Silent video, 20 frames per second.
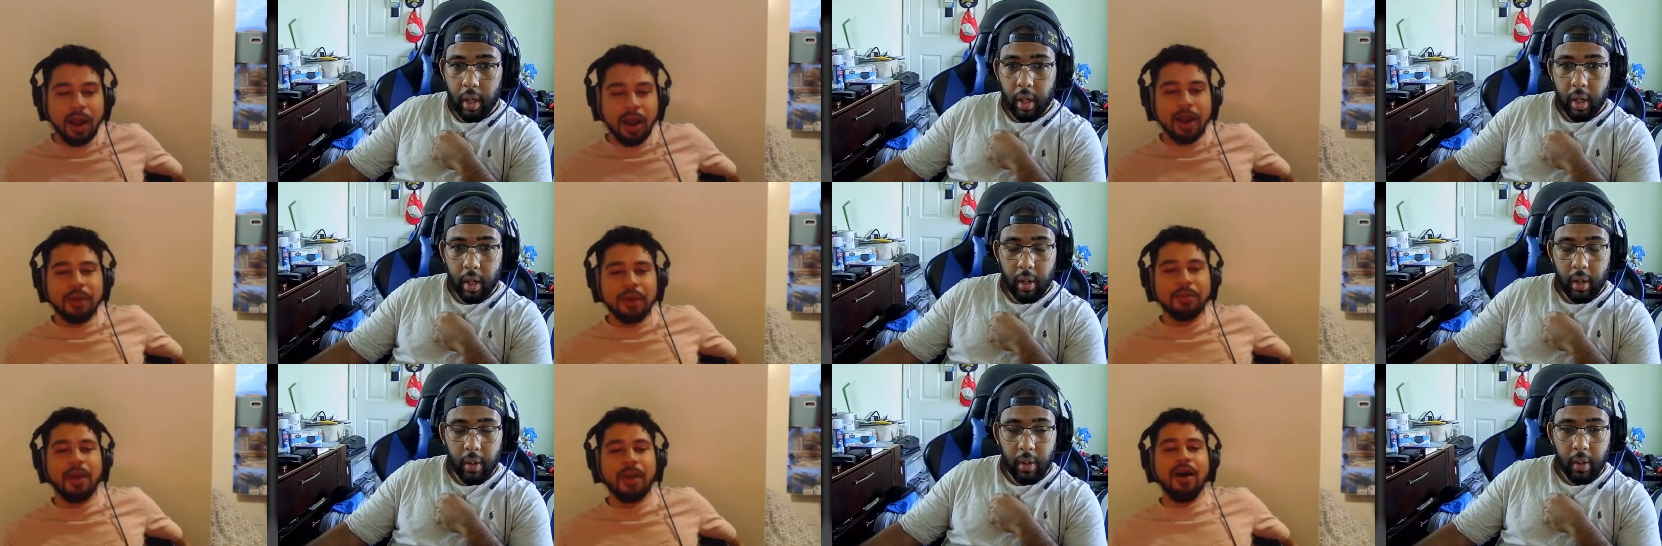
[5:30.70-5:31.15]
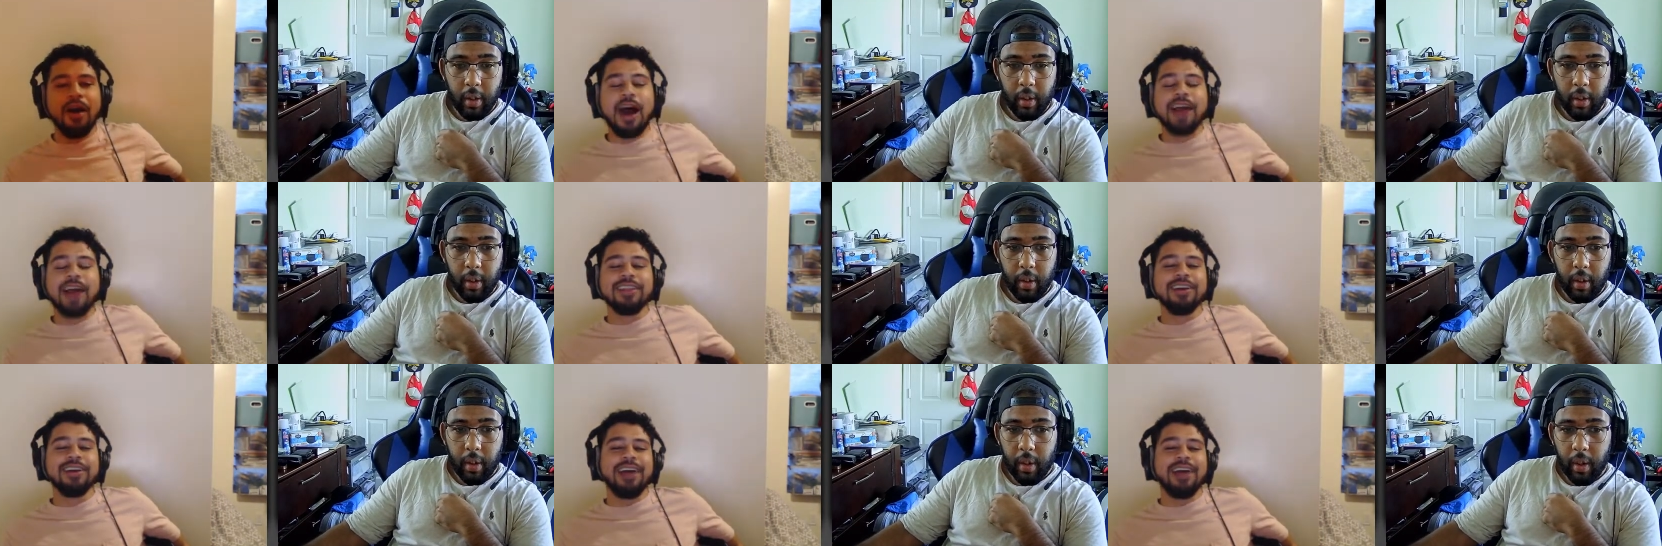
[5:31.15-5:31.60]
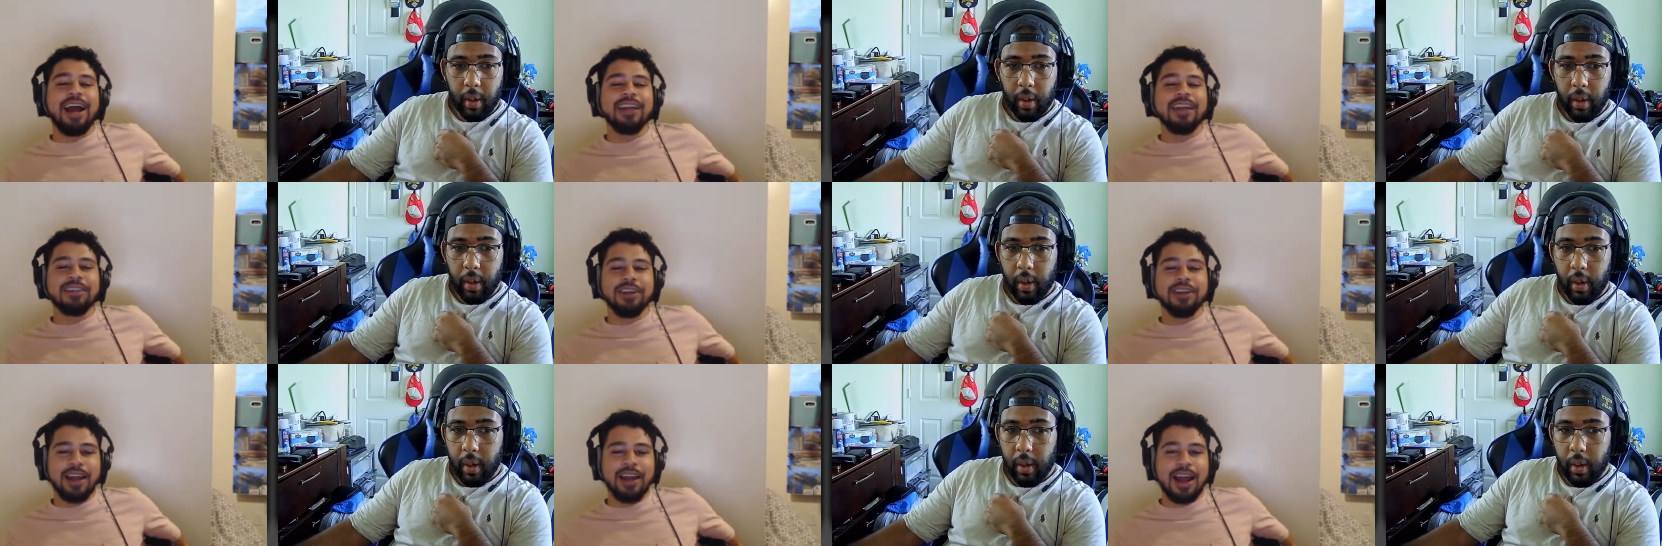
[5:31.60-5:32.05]
Speaker 1: Bro, I thought I
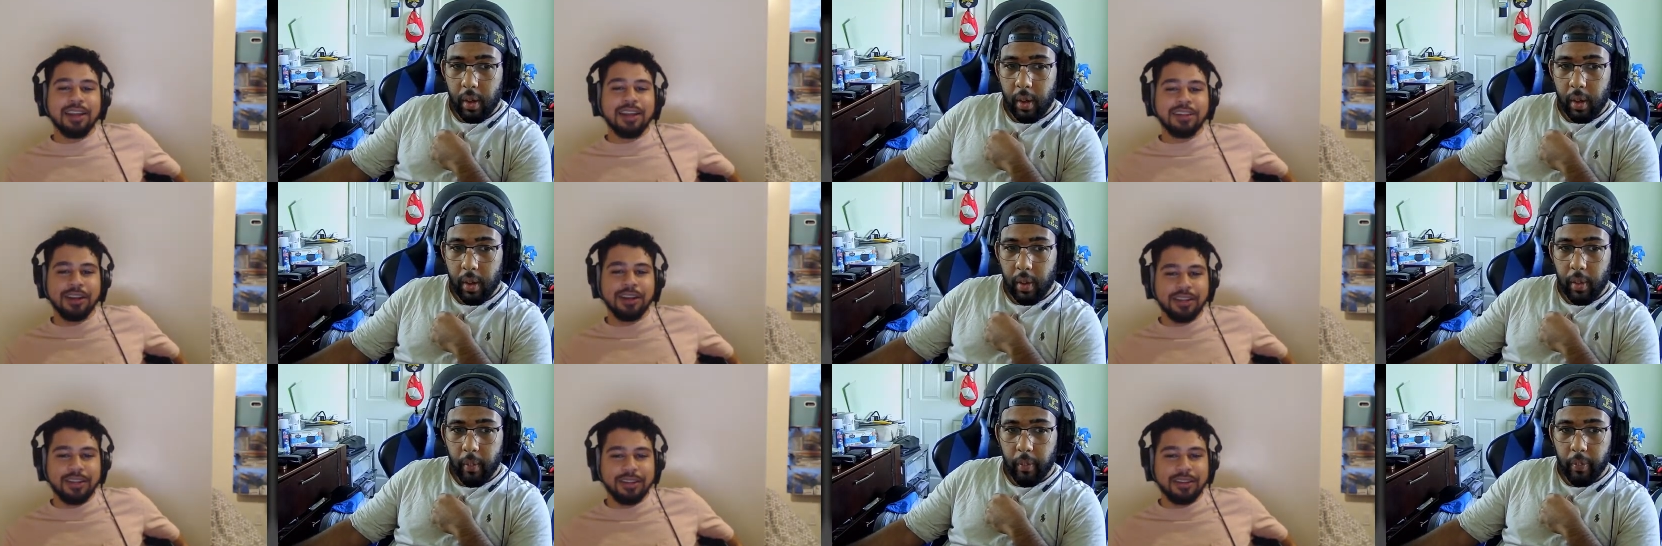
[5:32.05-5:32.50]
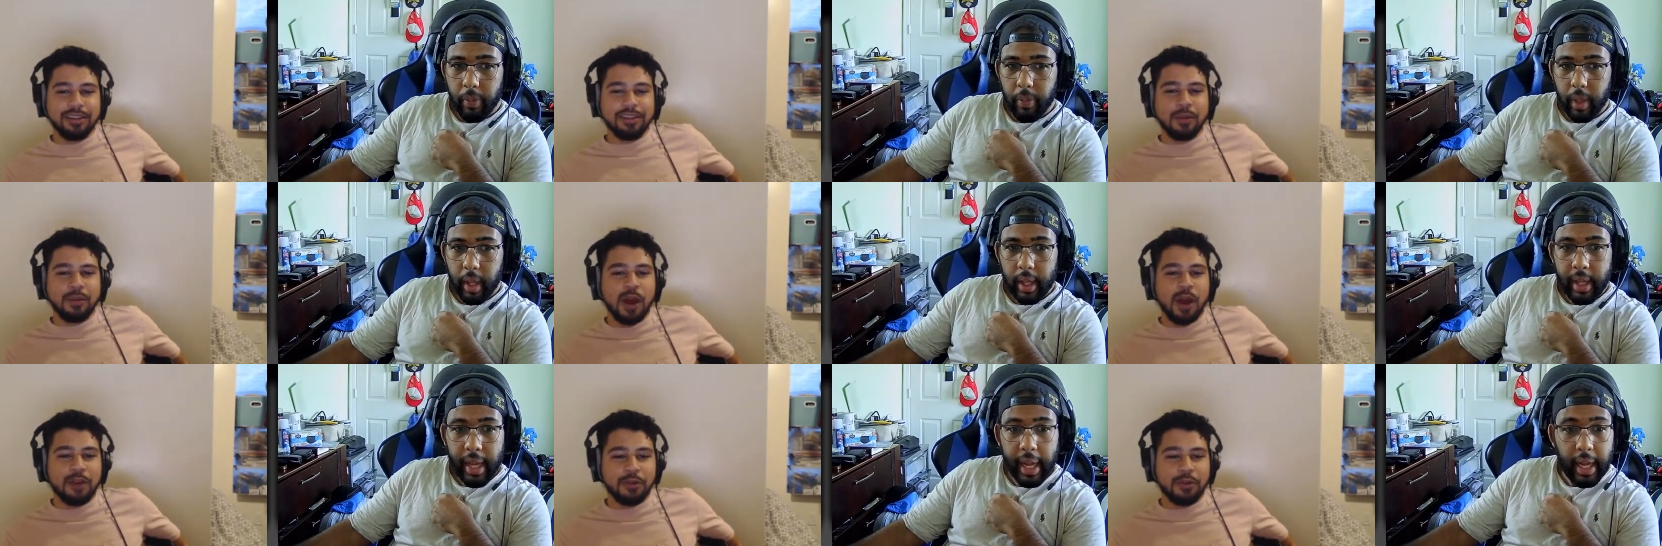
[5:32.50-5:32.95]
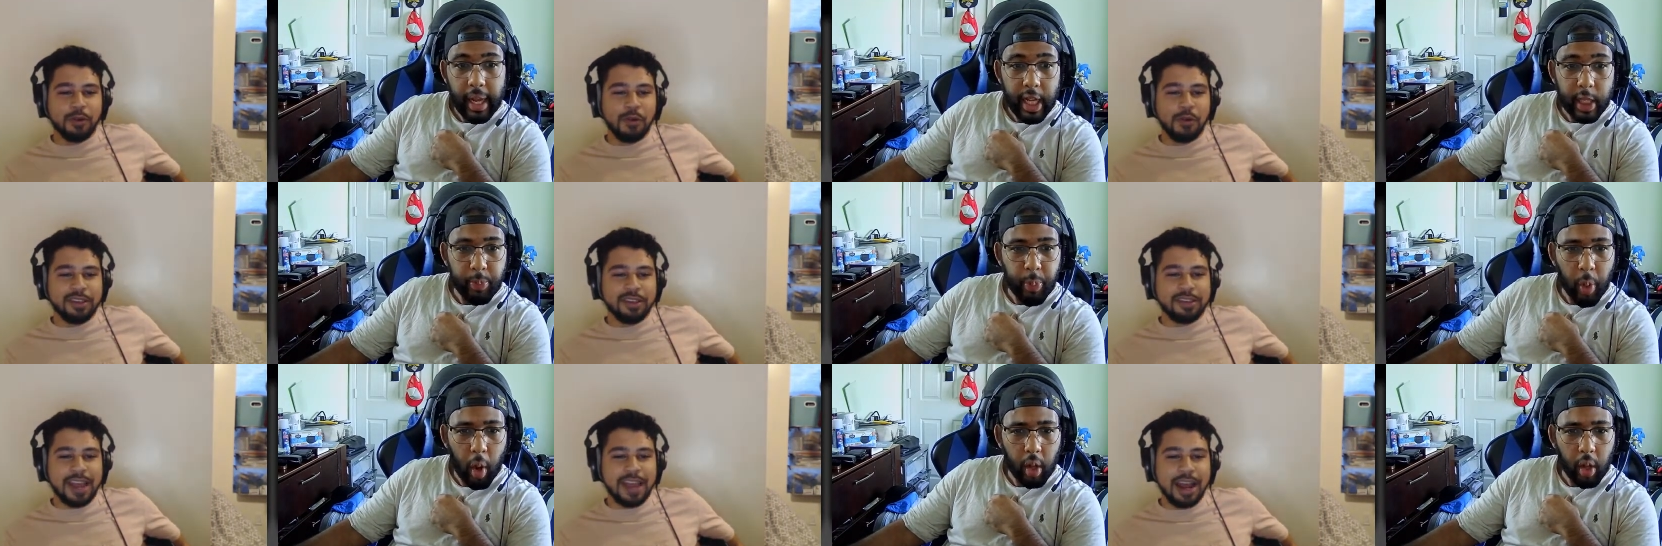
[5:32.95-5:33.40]
thought I thought whoever
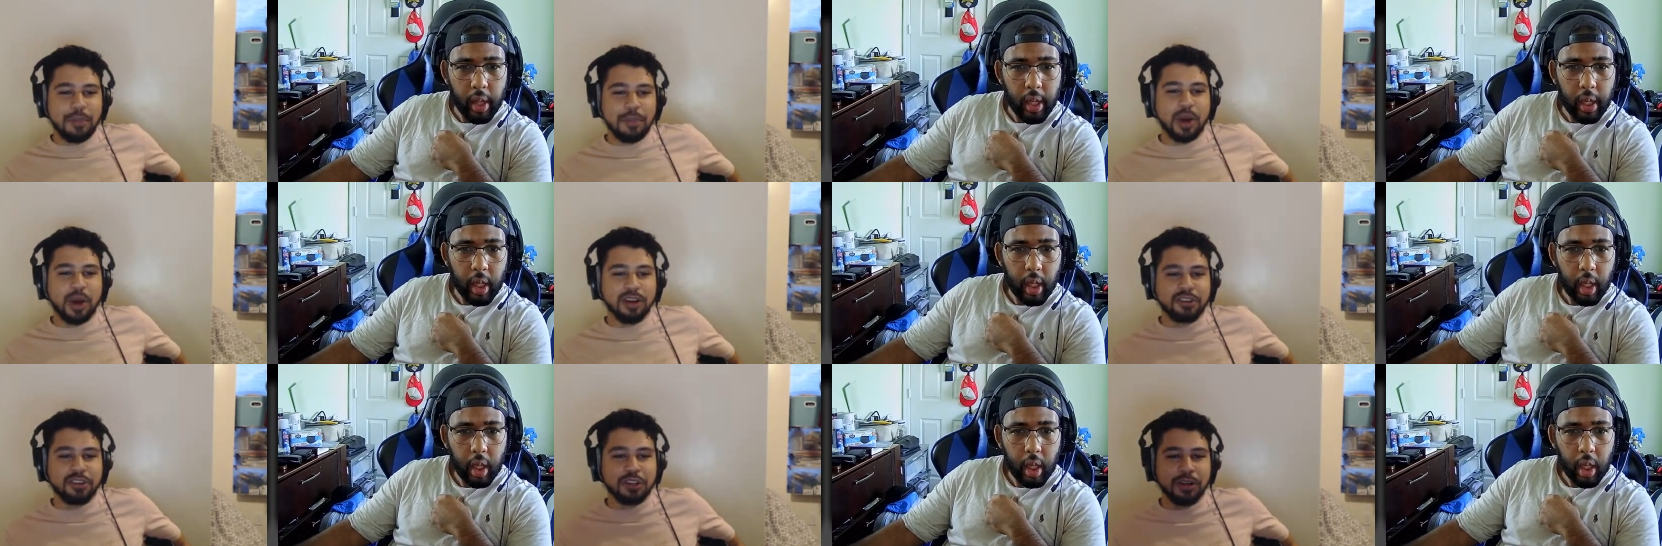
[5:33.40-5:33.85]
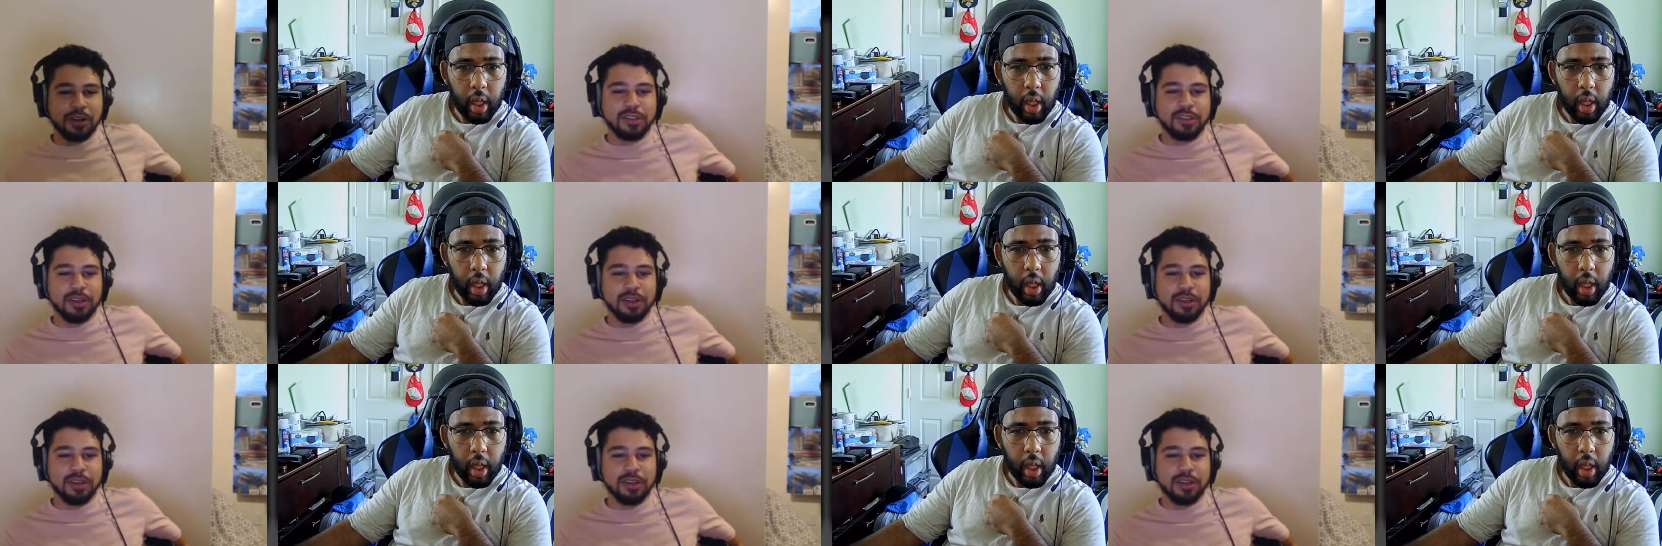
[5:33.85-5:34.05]
was that punched her into